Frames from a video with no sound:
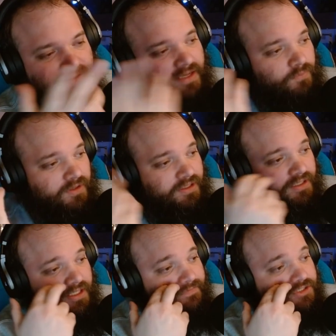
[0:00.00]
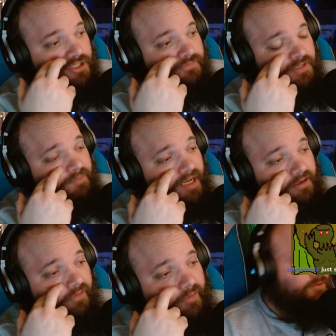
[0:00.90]
then we're going to give each other feedback
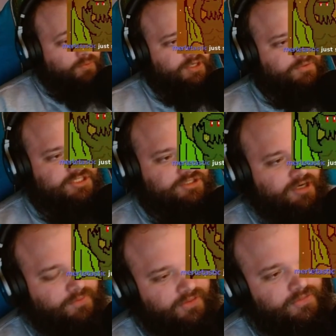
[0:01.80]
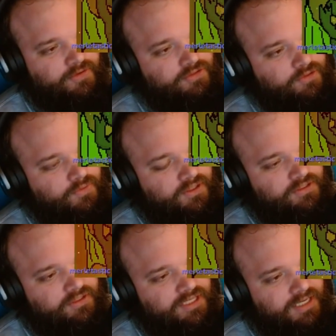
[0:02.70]
on them. What do you want to start with? Do you want to
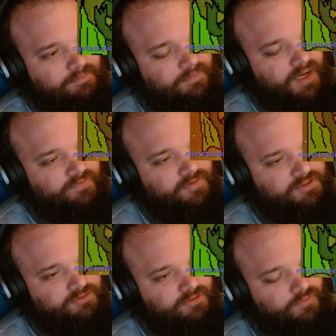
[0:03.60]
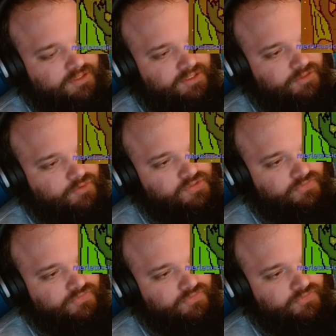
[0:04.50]
look at mine first, or do you want to look at yours